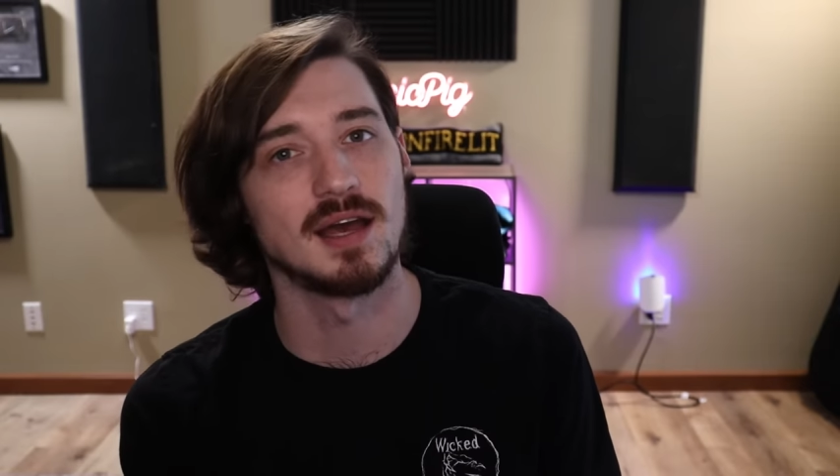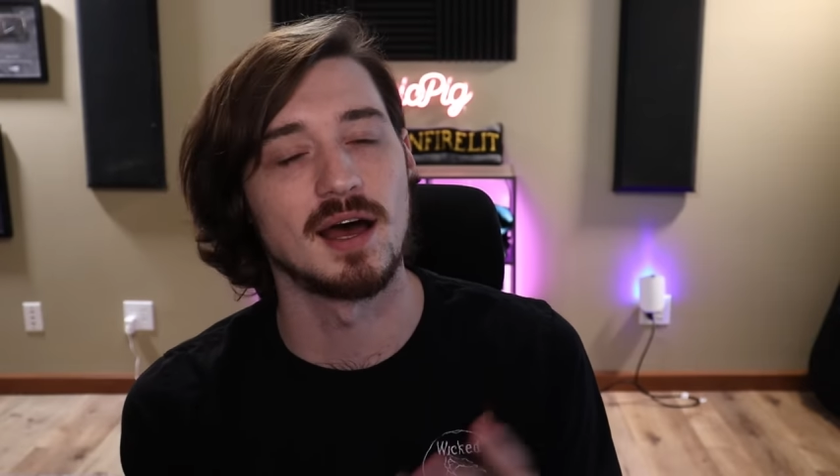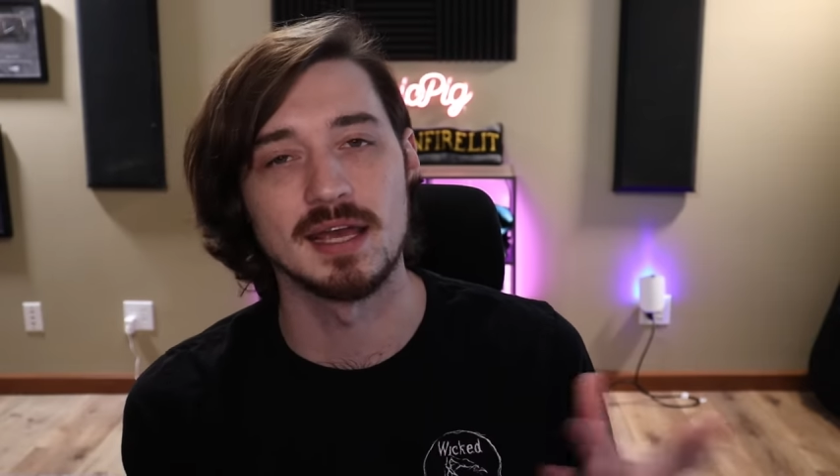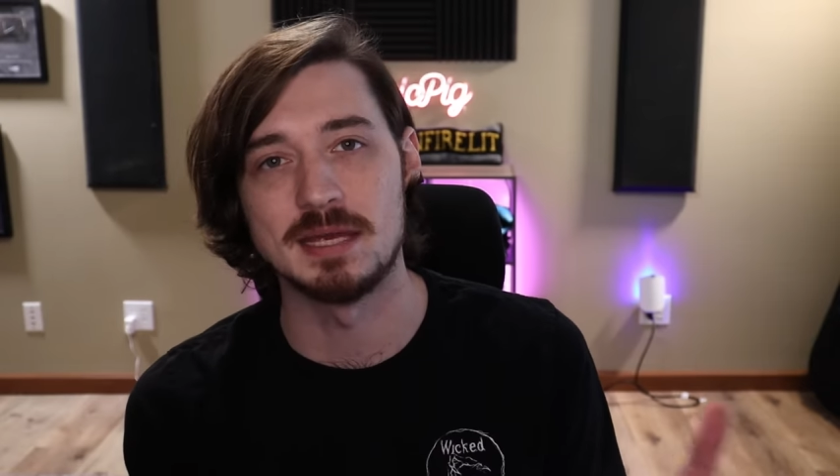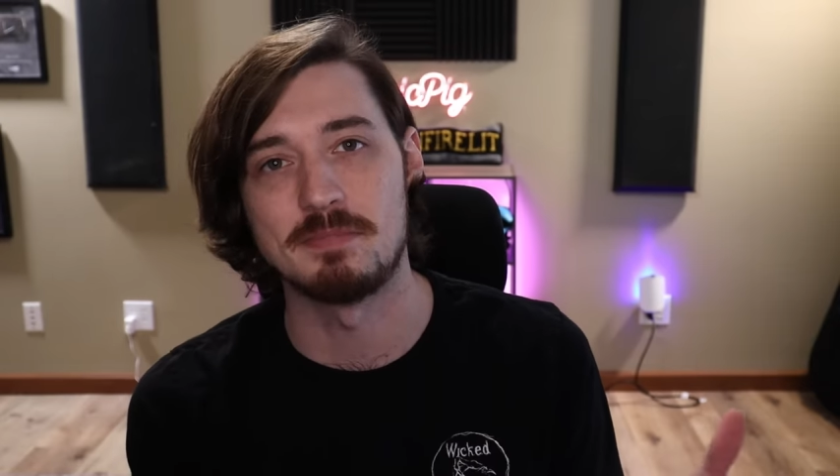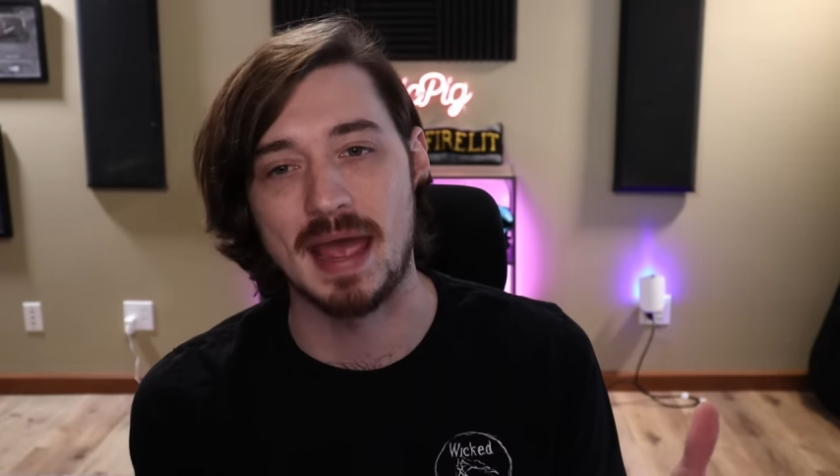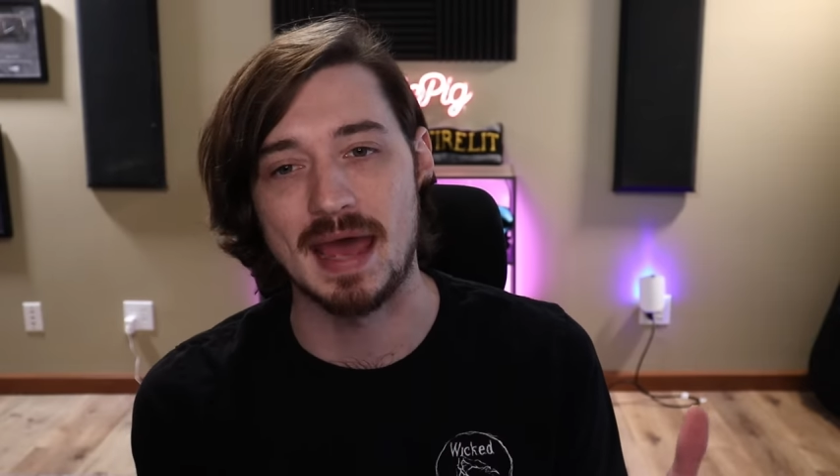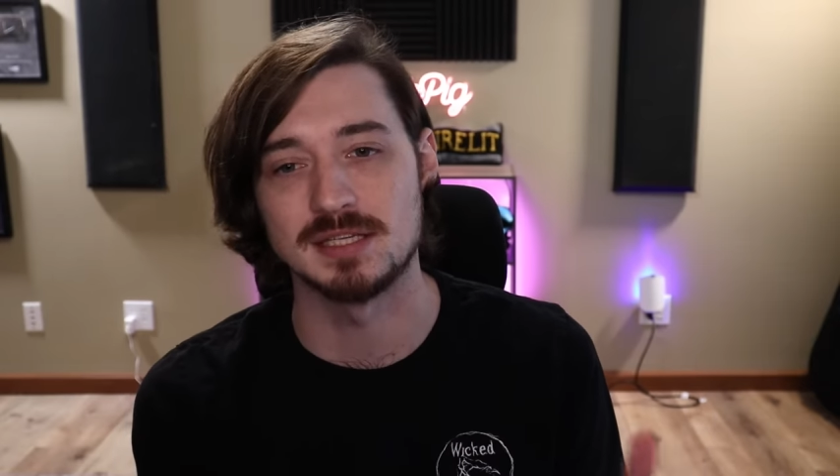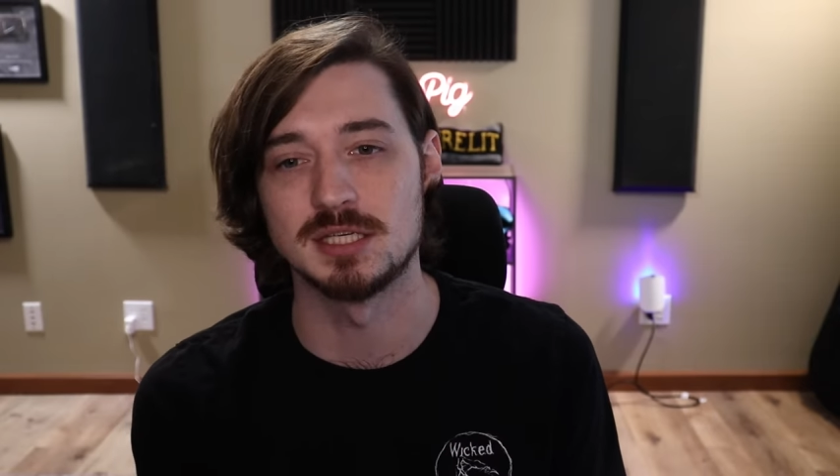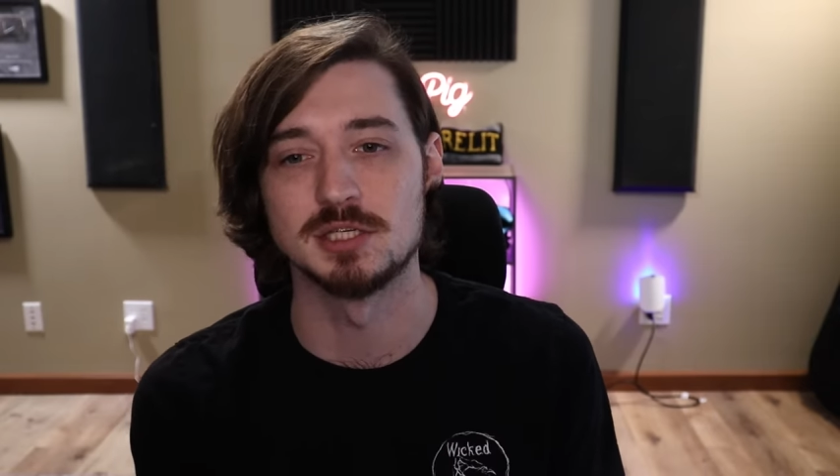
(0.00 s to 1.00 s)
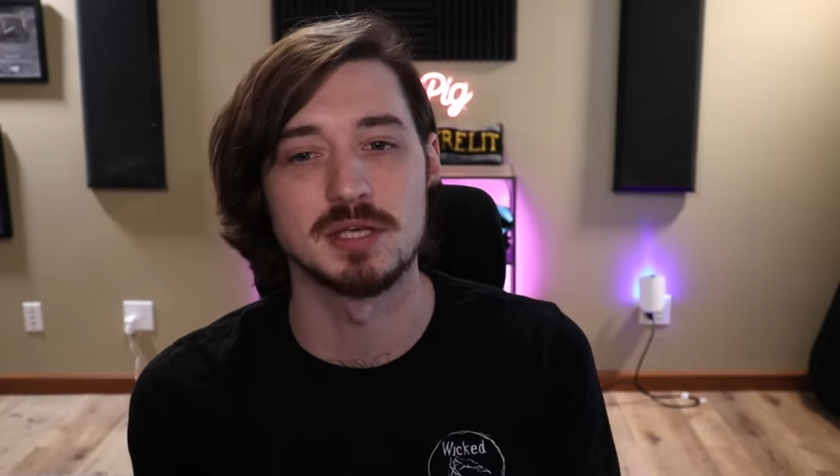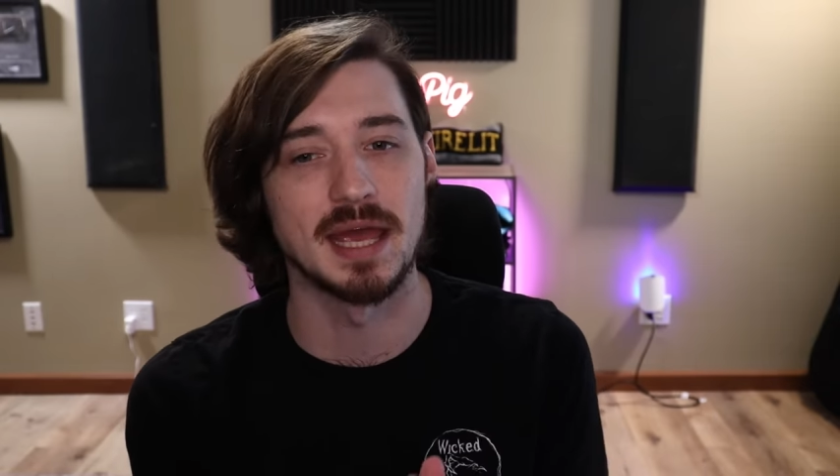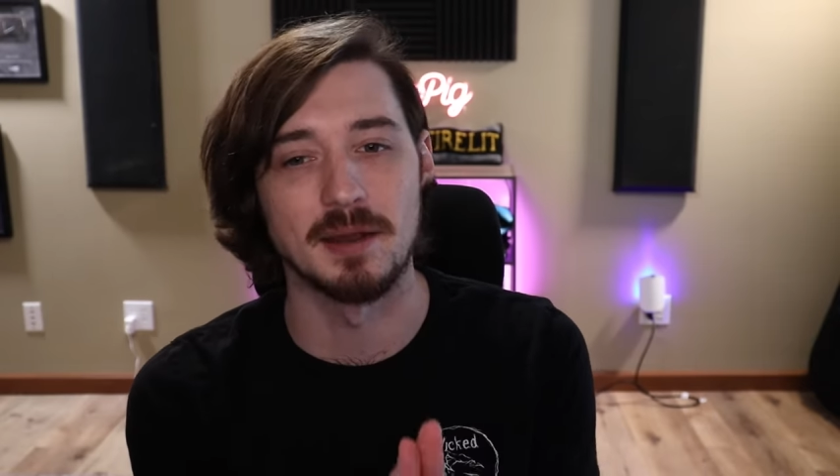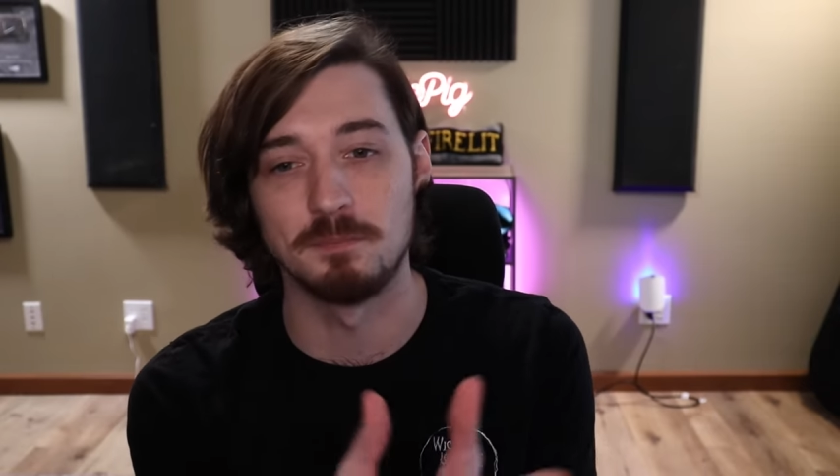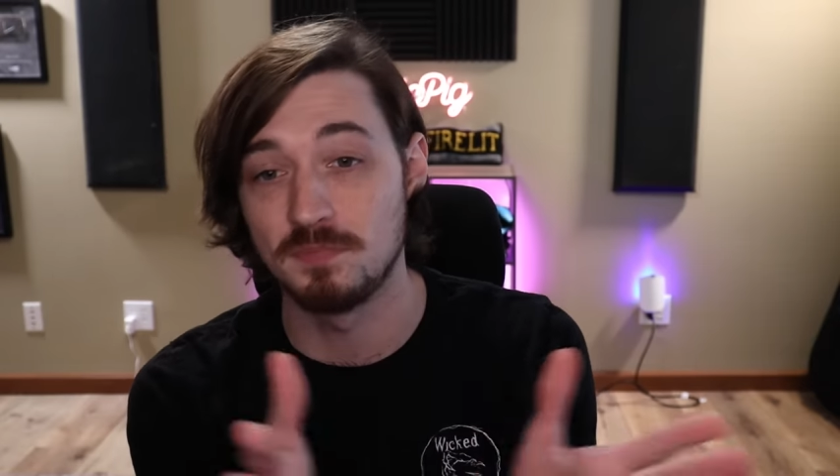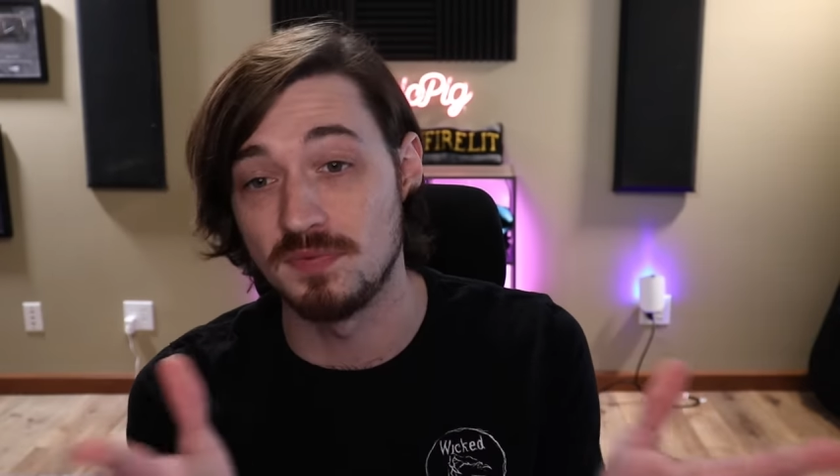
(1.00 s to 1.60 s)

uh, he passes, and